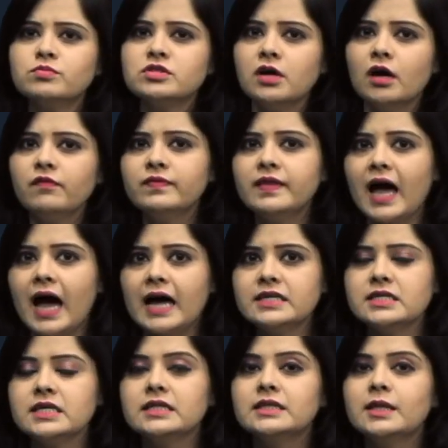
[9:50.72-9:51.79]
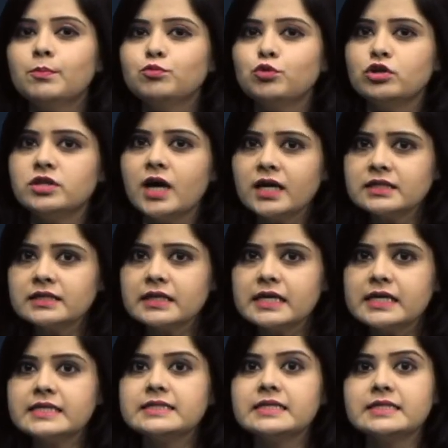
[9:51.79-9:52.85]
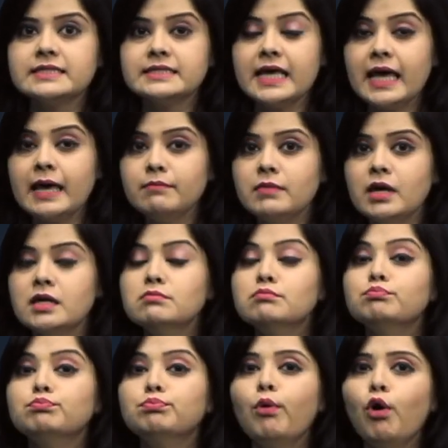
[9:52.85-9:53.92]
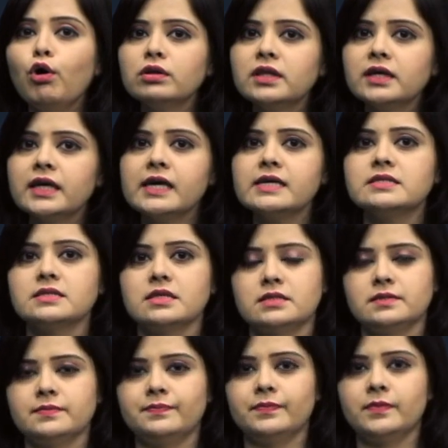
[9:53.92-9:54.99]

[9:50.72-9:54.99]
observe that the product is the same in both the cases.